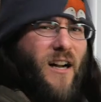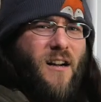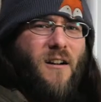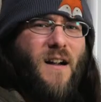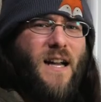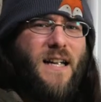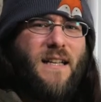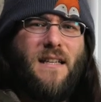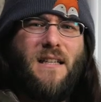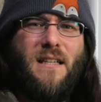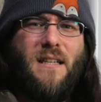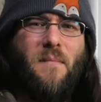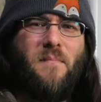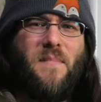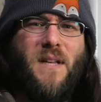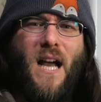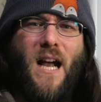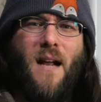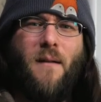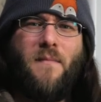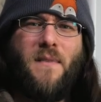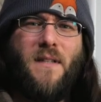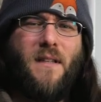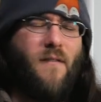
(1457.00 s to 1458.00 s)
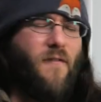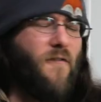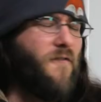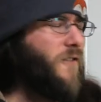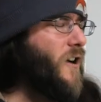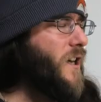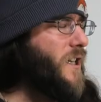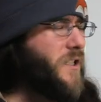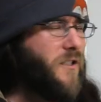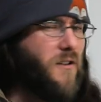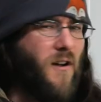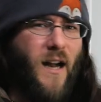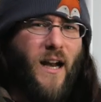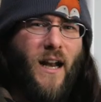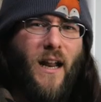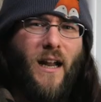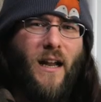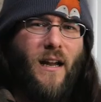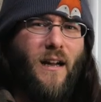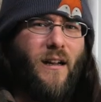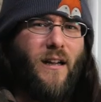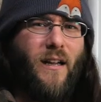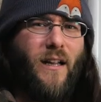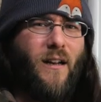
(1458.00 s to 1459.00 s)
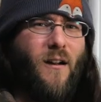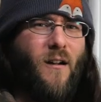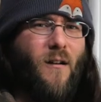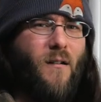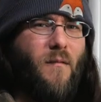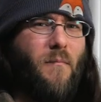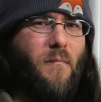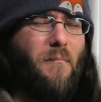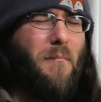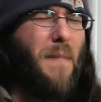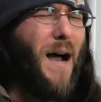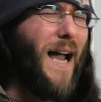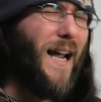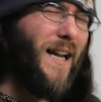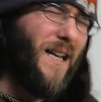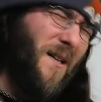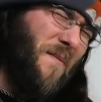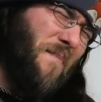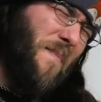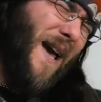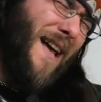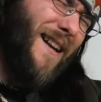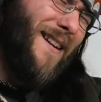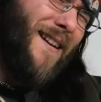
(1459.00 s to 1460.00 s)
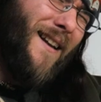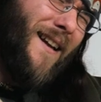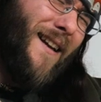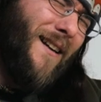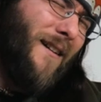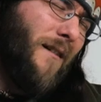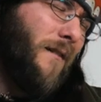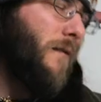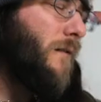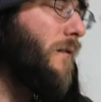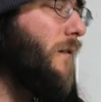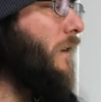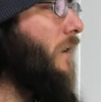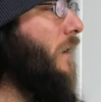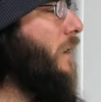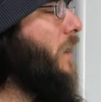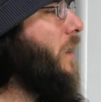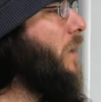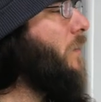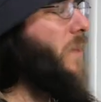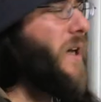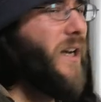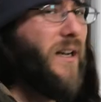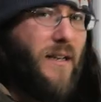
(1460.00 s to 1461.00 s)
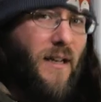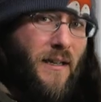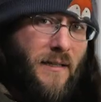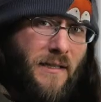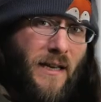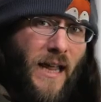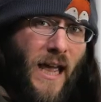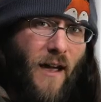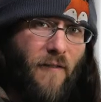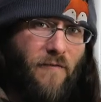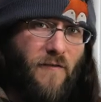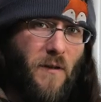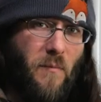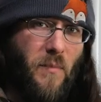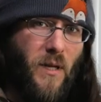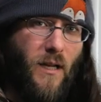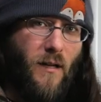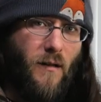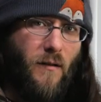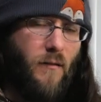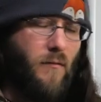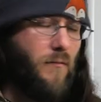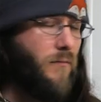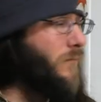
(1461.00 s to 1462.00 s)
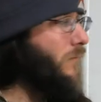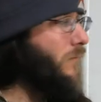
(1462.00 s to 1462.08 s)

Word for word: of crazy sometimes, frustrating, you know, mind bending, but it doesn't have to be.